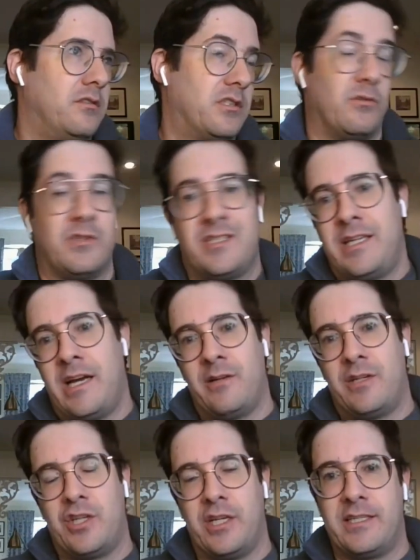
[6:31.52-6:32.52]
So we'll see
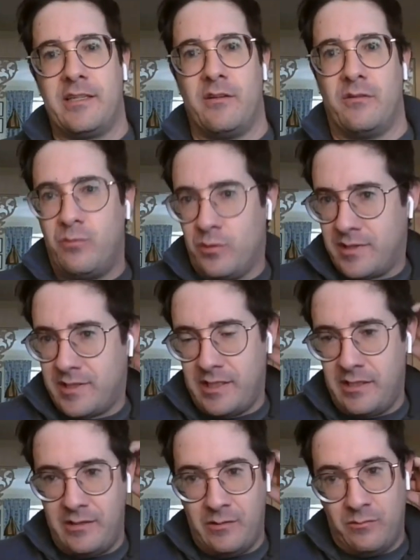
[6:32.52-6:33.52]
how it shakes out. We'll
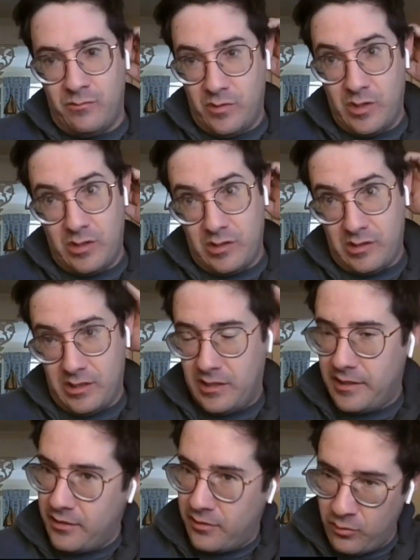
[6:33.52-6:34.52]
see,
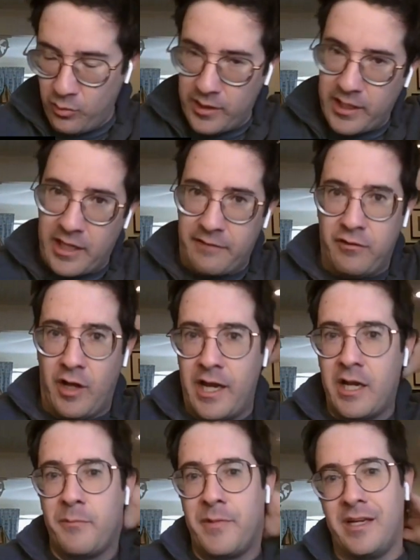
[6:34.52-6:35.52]
what kind of
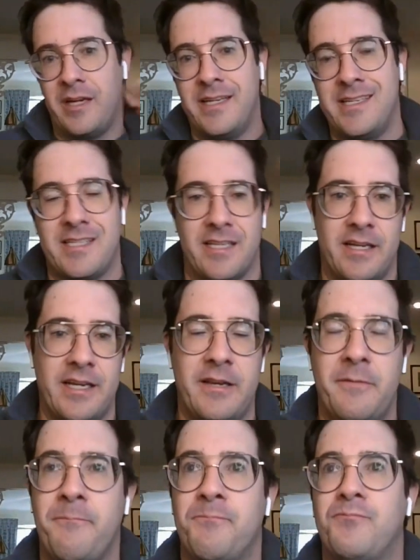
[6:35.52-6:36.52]
lineup they ice
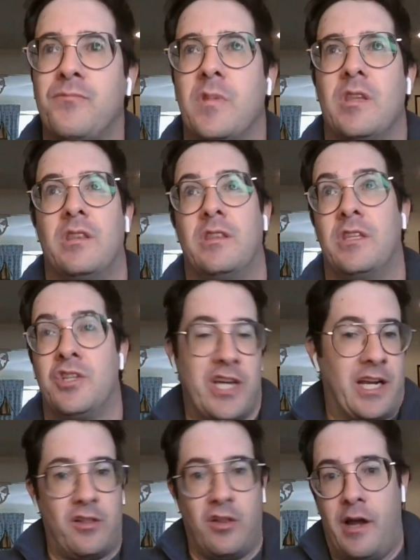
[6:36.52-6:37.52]
tonight. The
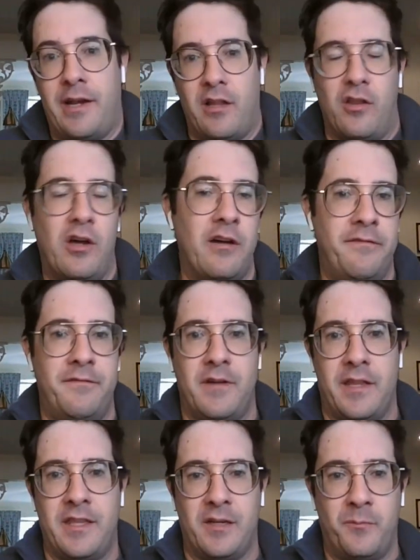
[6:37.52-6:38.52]
check line, I love.
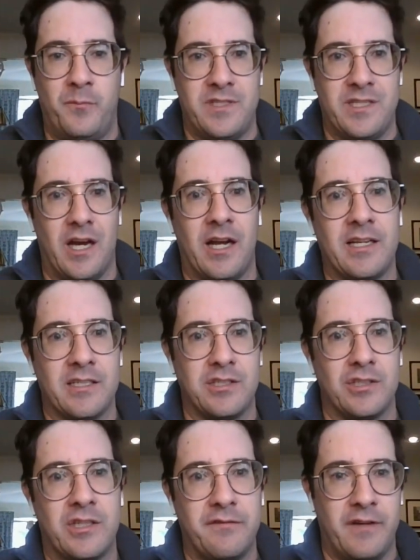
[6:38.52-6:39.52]
I think Zacha's
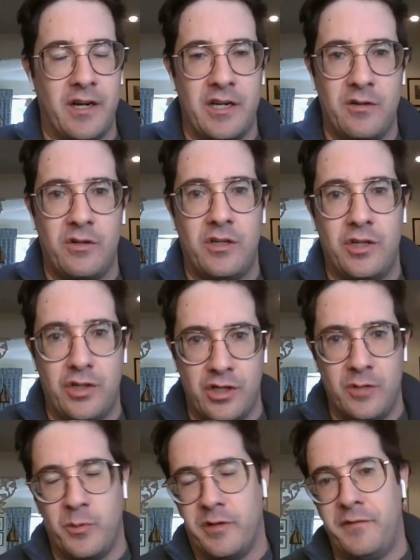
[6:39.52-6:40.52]
looked very
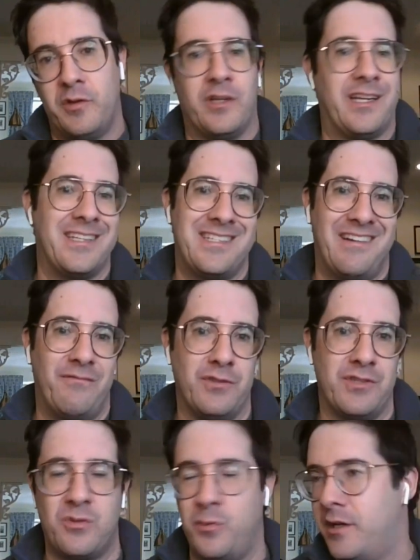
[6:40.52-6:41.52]
good, but if you look at
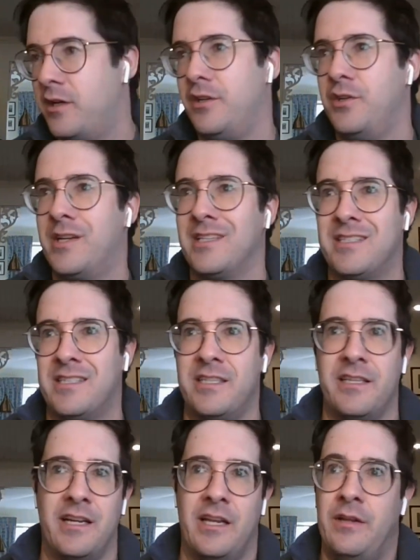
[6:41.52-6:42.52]
Devil's Twitter, you can
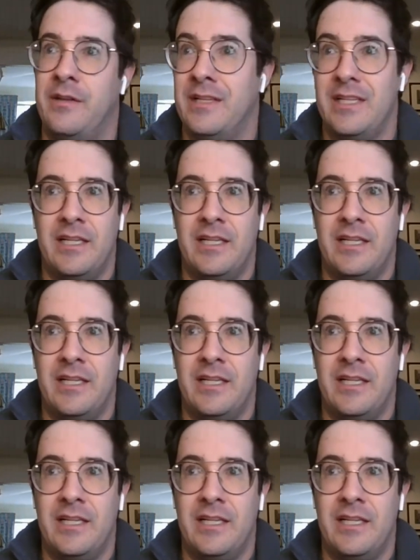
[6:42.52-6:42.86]
see that